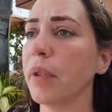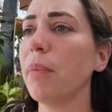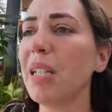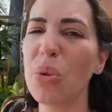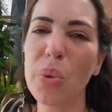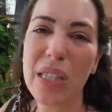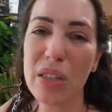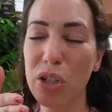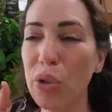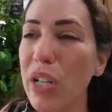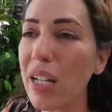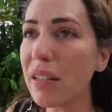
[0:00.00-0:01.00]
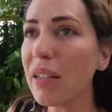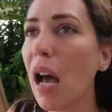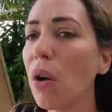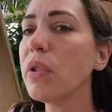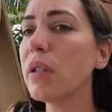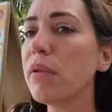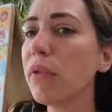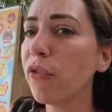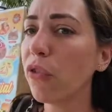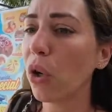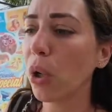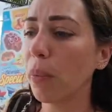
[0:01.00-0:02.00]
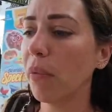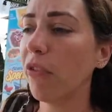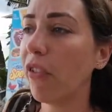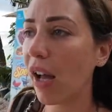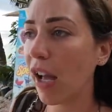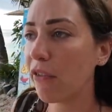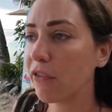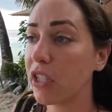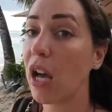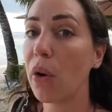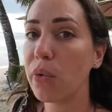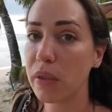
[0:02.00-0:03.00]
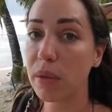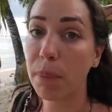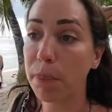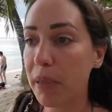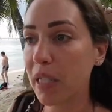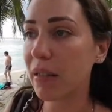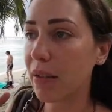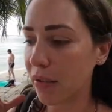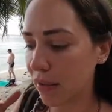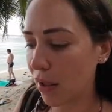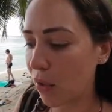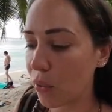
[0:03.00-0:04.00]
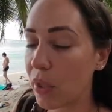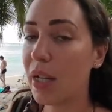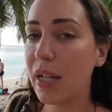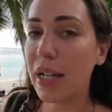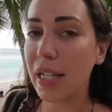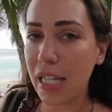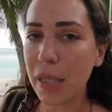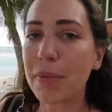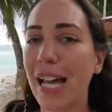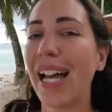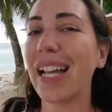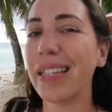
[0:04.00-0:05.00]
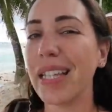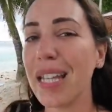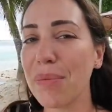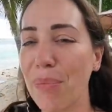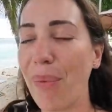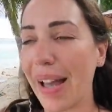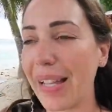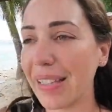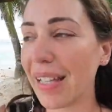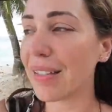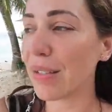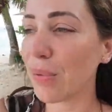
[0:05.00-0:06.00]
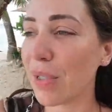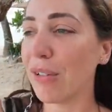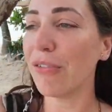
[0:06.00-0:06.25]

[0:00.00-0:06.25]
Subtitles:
between 3,000 from 5,000 pieces. So keep that in mind as well